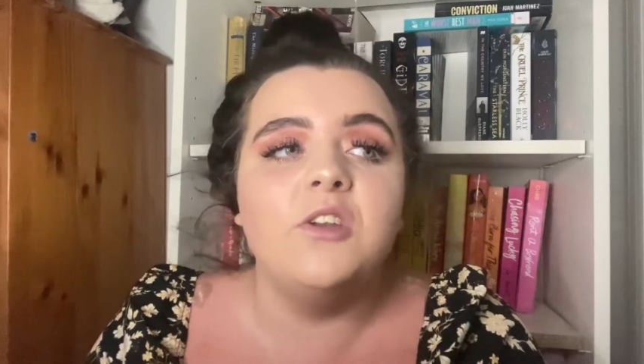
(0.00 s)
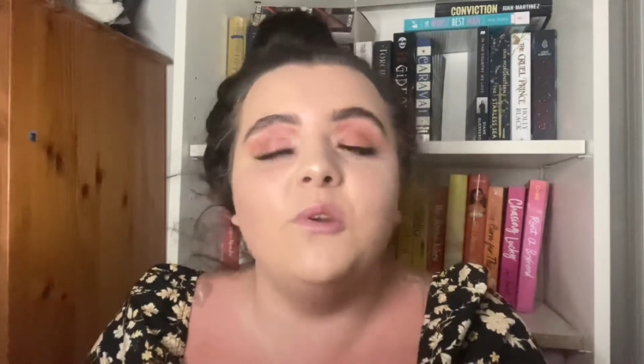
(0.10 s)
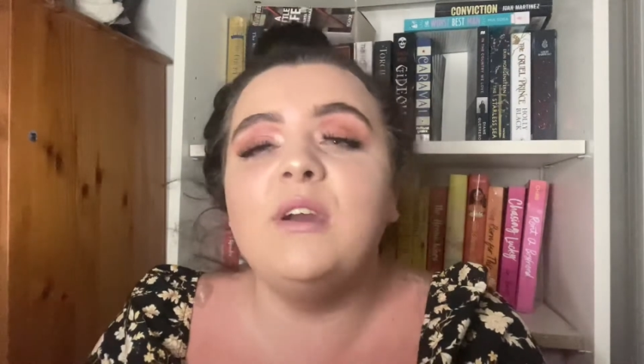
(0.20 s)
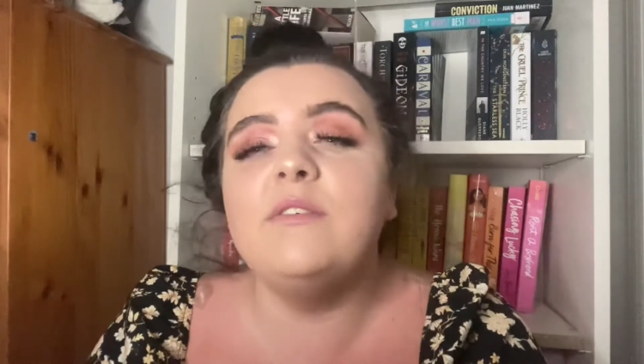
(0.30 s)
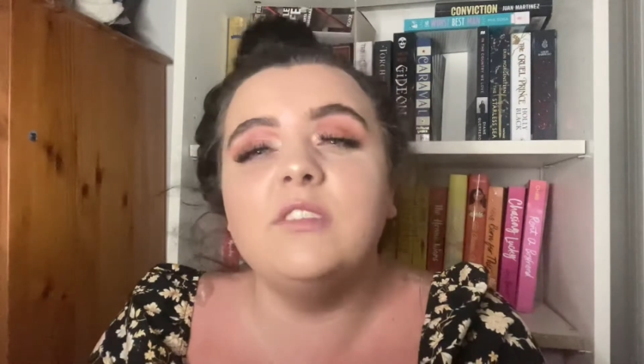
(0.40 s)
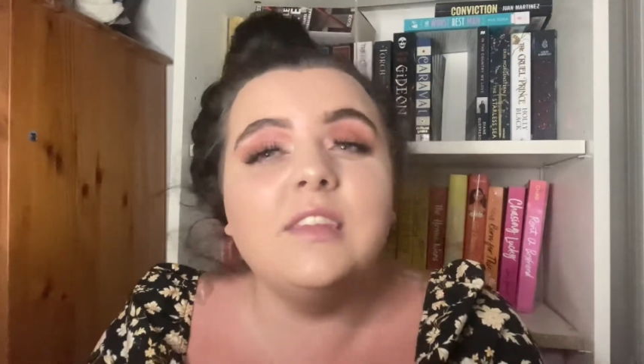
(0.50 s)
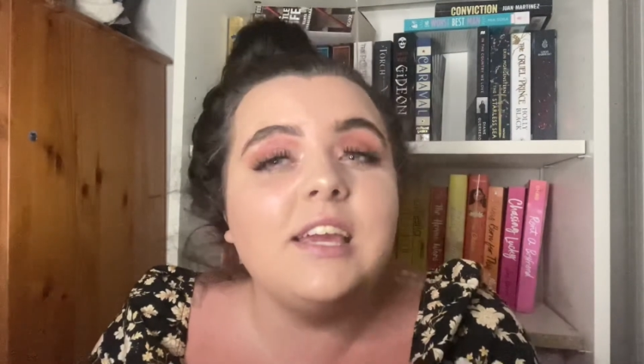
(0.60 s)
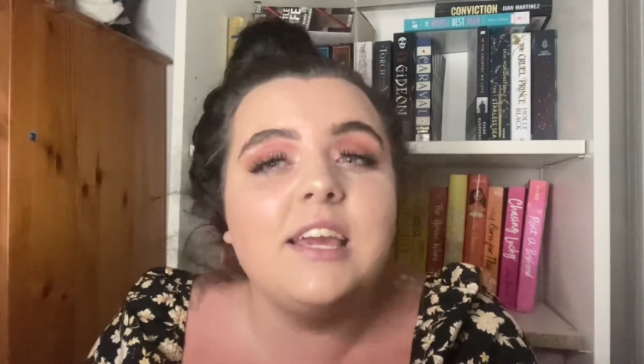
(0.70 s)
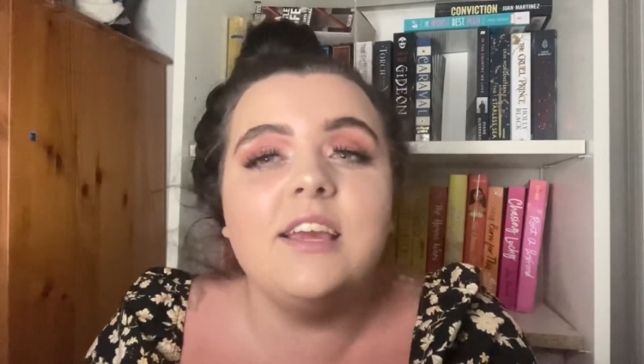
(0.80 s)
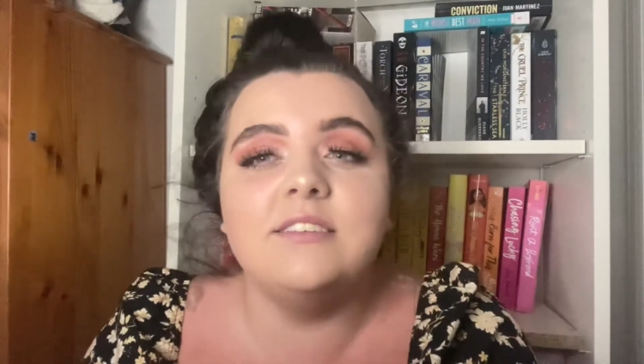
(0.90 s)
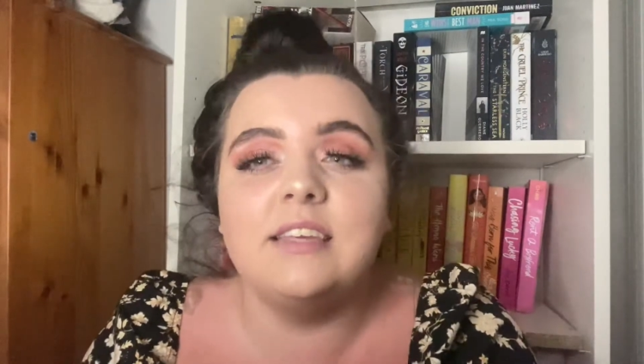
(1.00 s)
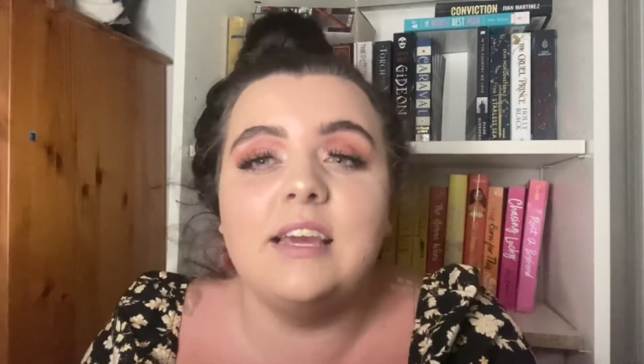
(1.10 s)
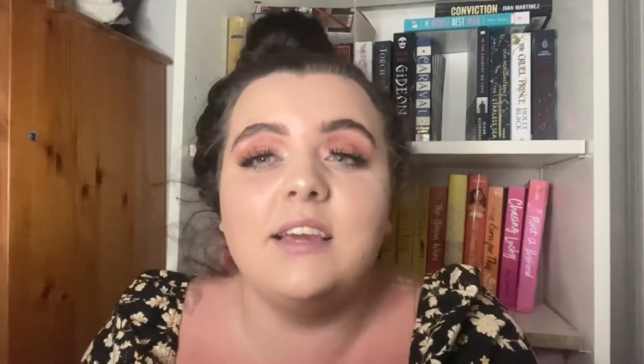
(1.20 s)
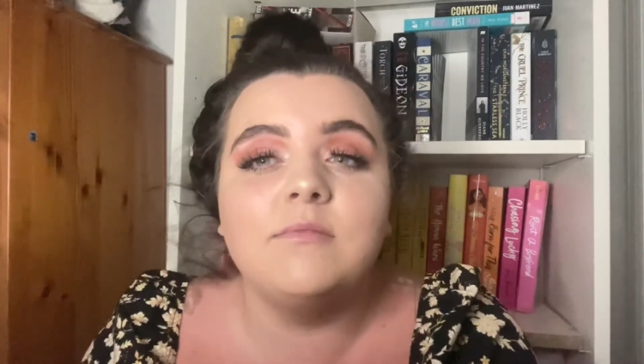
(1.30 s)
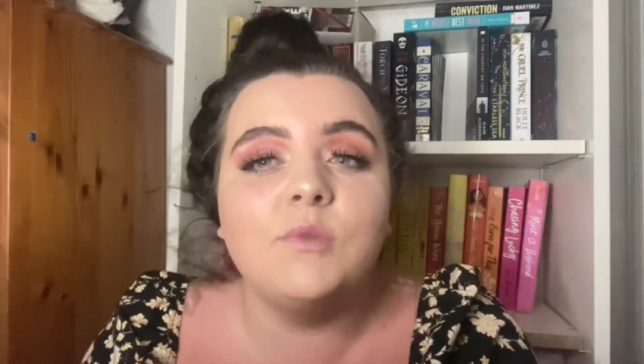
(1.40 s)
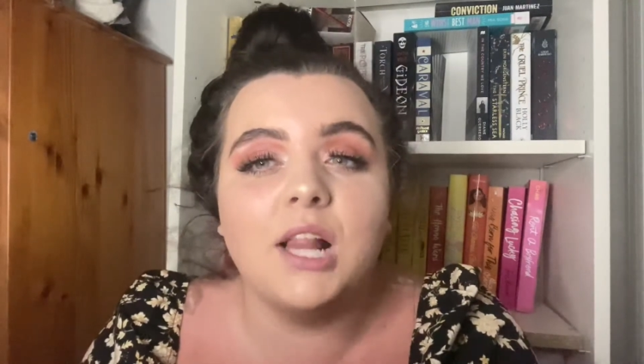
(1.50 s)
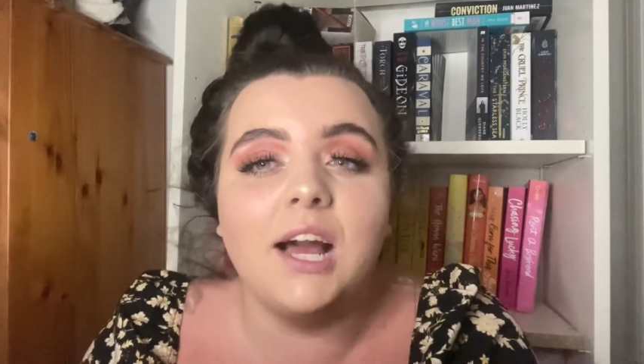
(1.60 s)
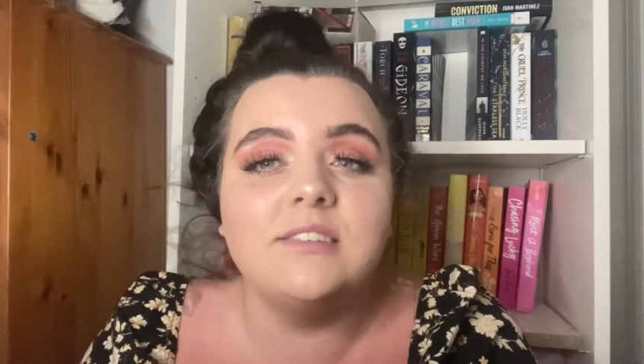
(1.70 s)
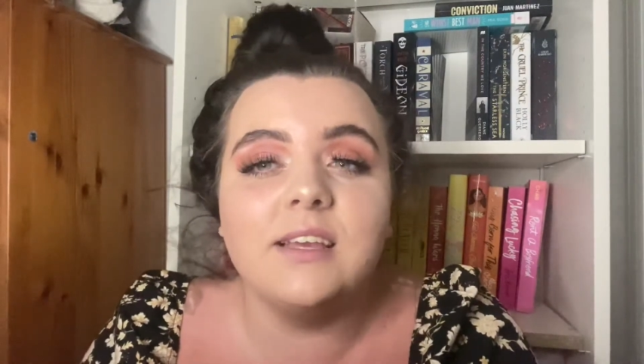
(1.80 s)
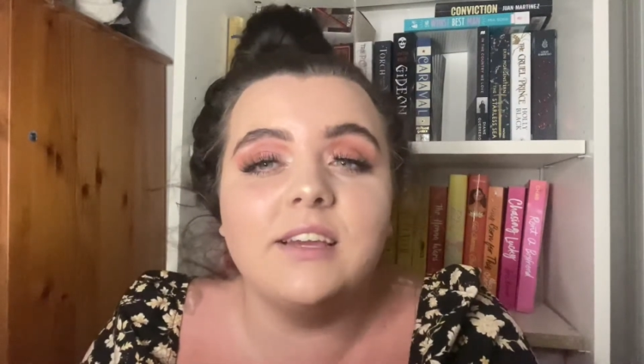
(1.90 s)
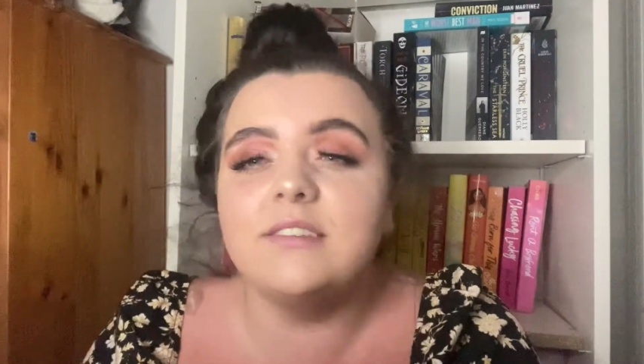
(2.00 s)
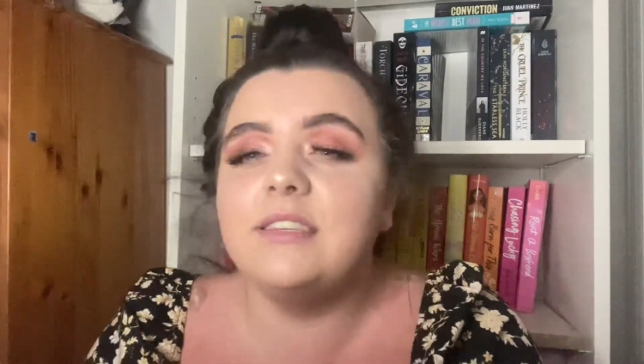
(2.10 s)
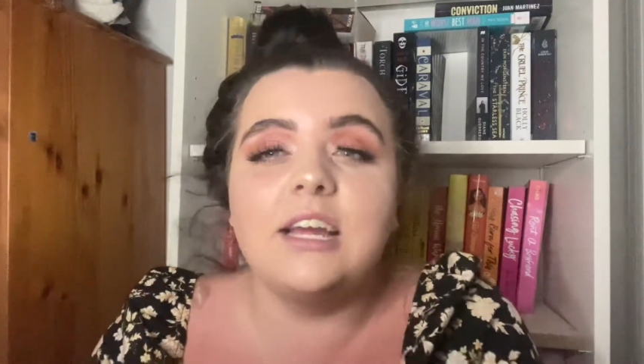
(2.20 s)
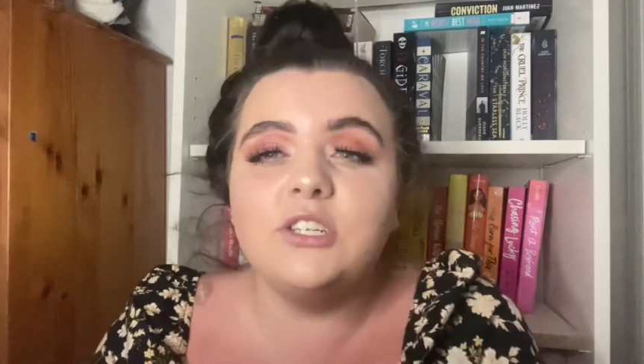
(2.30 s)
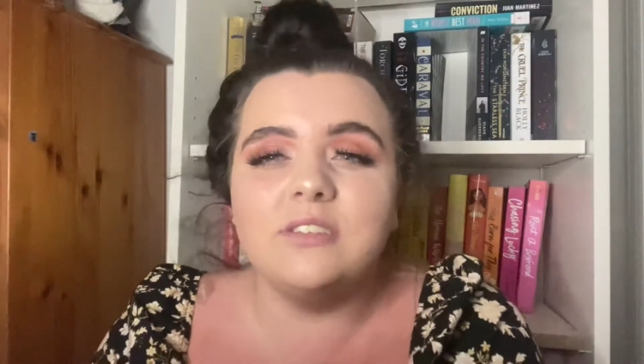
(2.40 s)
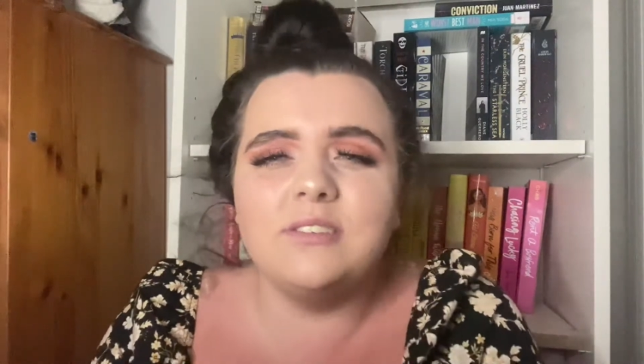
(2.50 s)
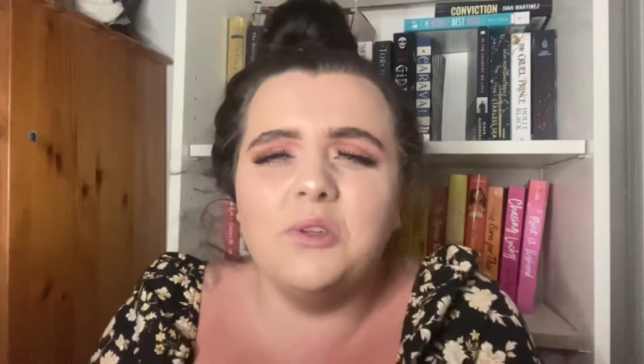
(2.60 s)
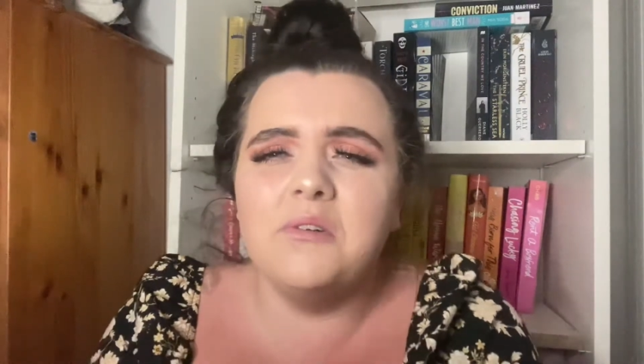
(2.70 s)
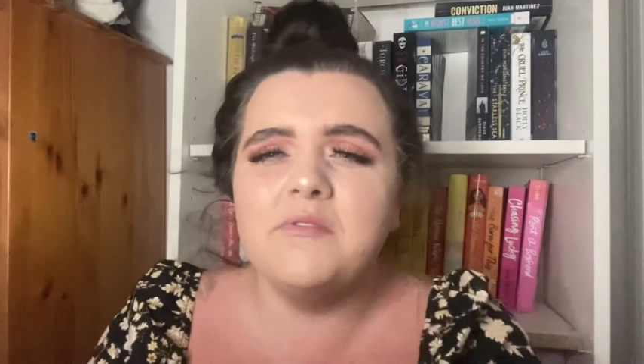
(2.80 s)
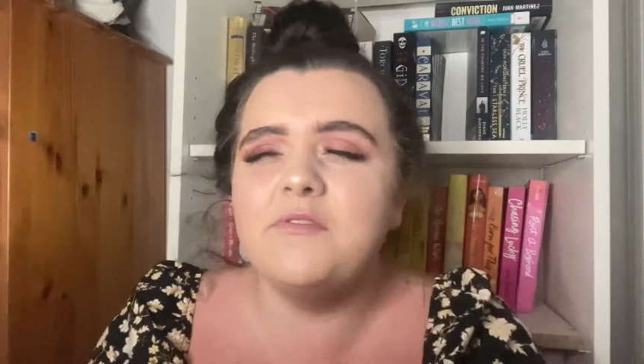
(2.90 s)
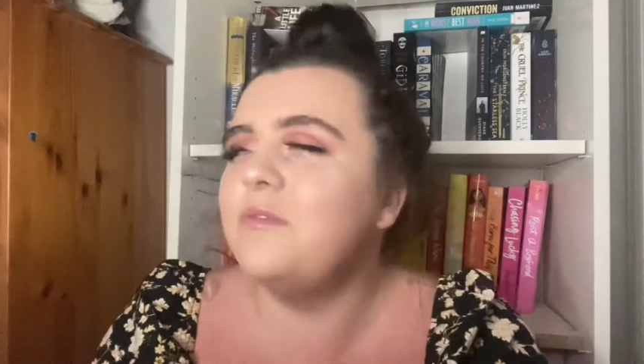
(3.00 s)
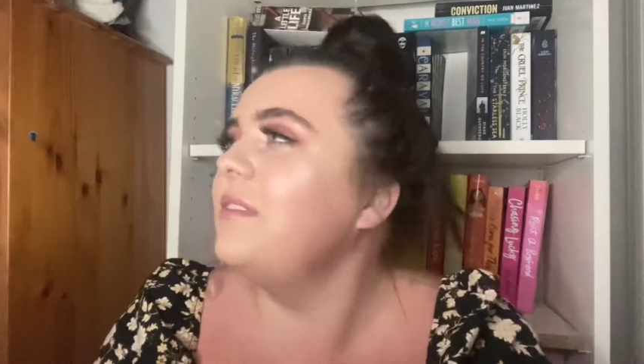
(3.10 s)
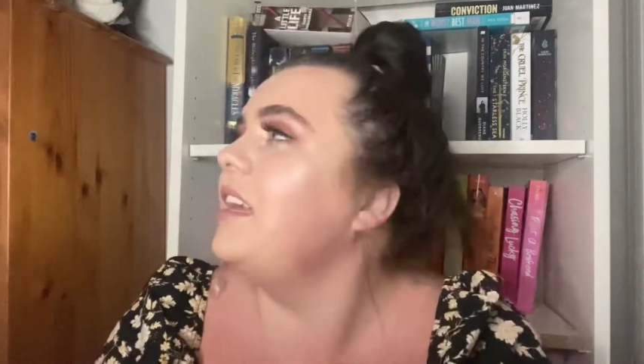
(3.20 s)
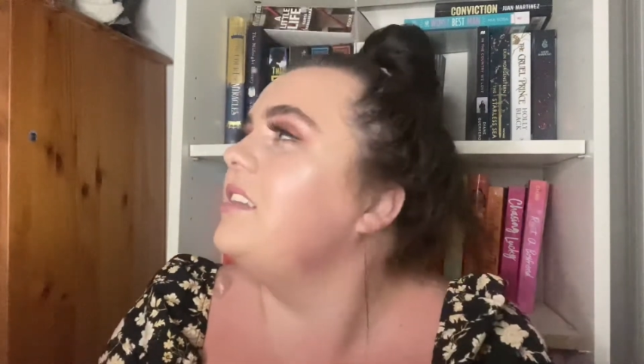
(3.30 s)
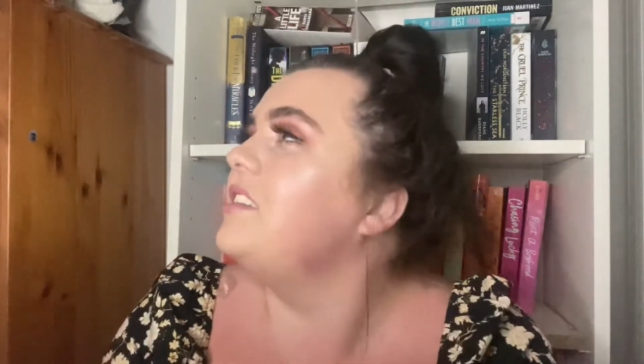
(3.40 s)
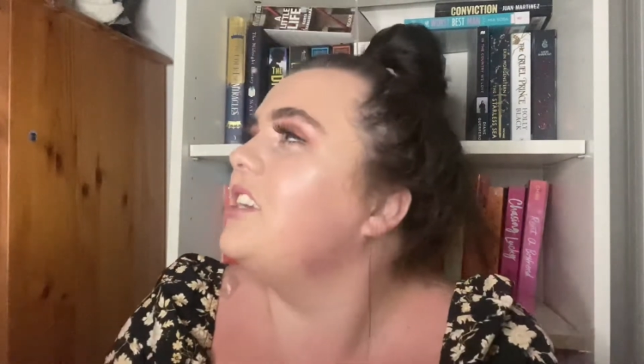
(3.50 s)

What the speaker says: Not even the easy classics. They're just not, the